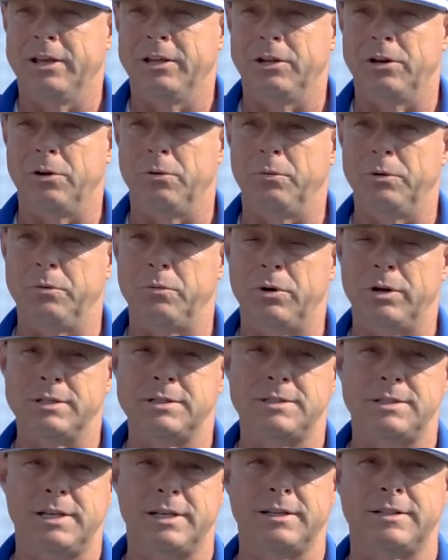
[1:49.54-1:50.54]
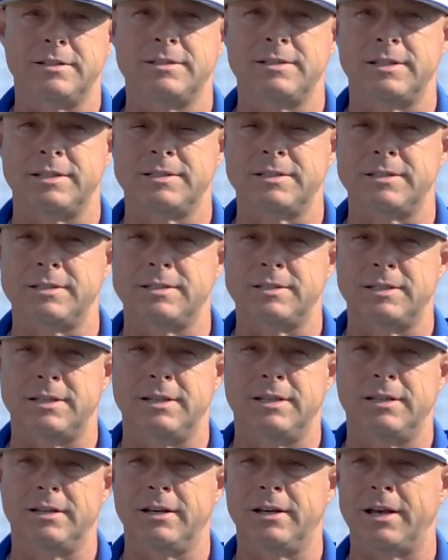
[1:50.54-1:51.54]
you know, we want to see
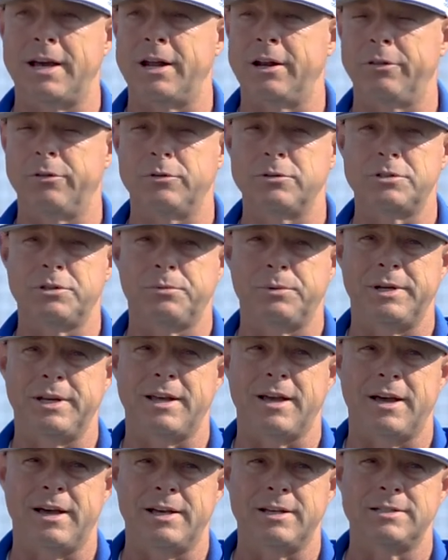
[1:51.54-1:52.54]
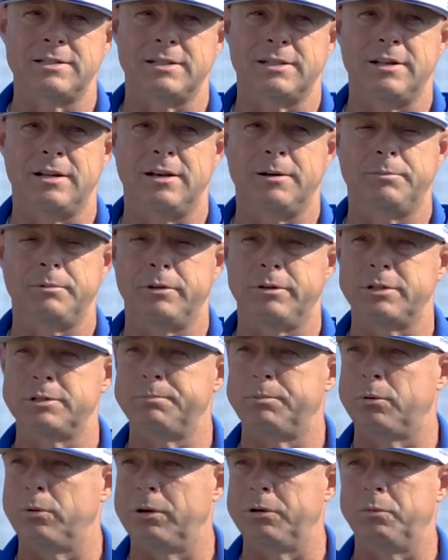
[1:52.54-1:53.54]
consistency out of those three guys. And up to this
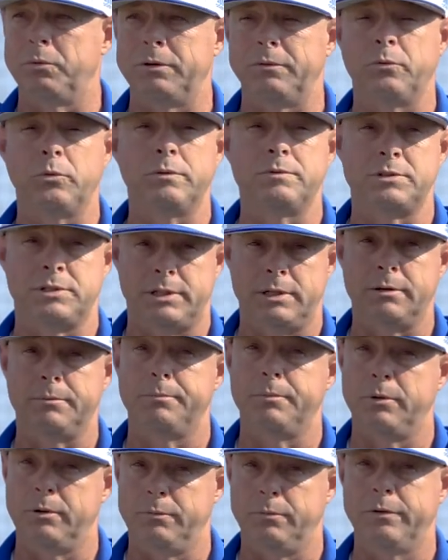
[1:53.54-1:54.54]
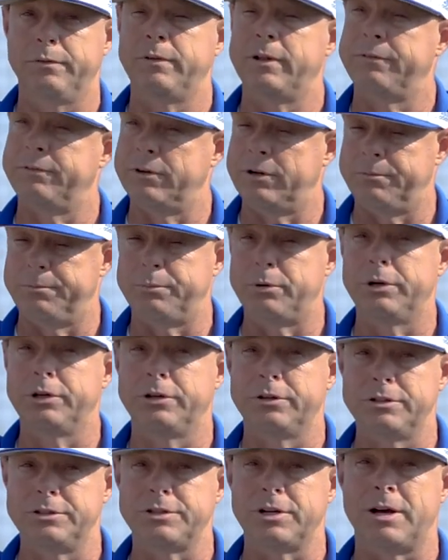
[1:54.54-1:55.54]
point, they've done a pretty
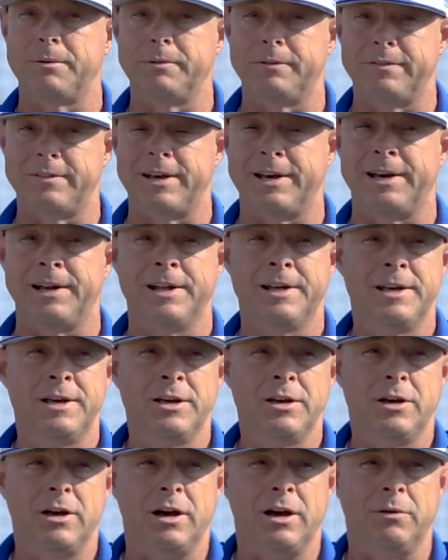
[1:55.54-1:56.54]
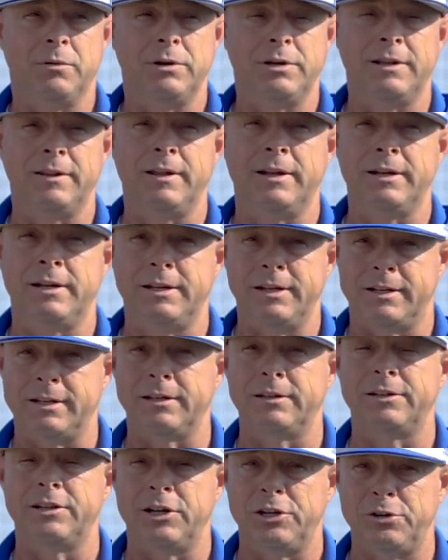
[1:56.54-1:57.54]
good job of that. They need to
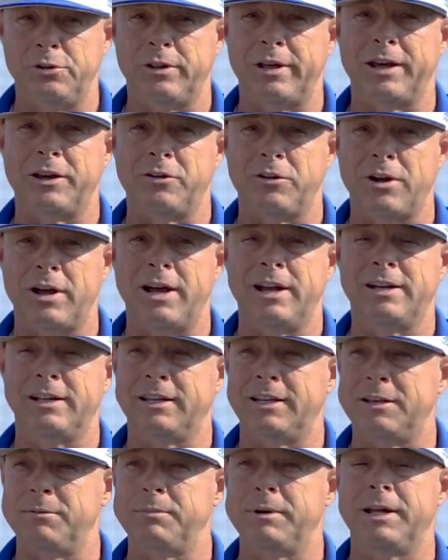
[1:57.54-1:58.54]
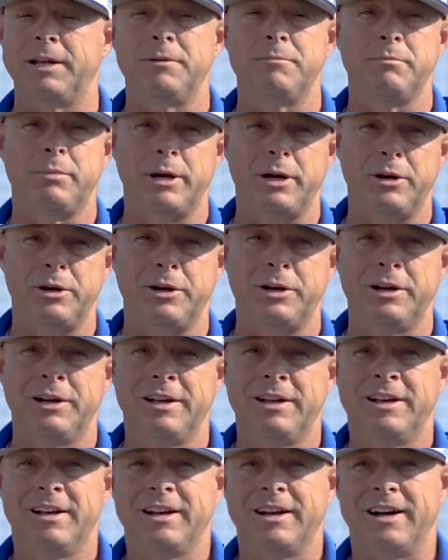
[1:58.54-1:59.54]
continue that grind and keep getting better.
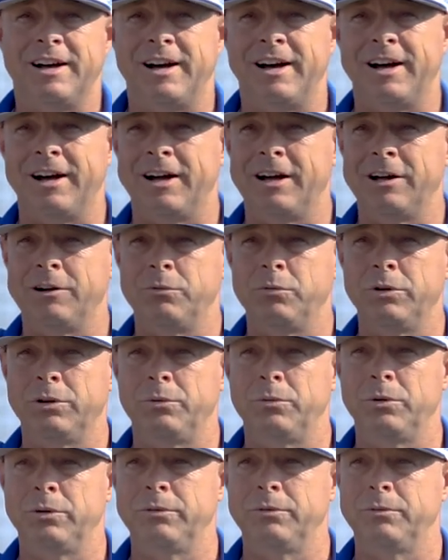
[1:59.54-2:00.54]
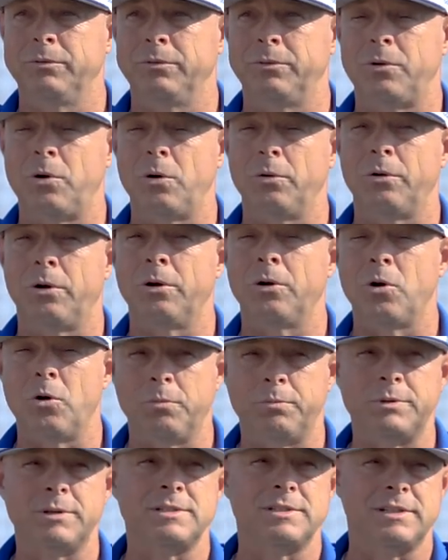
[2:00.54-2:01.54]
Our
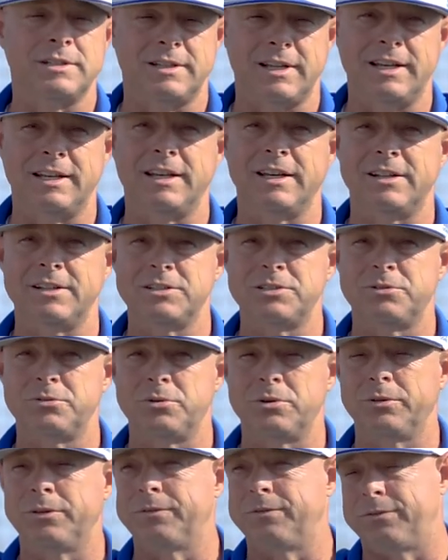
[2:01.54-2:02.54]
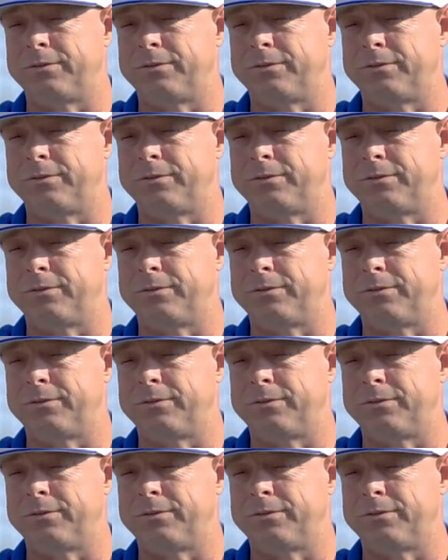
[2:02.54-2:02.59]
hope is that they get us through the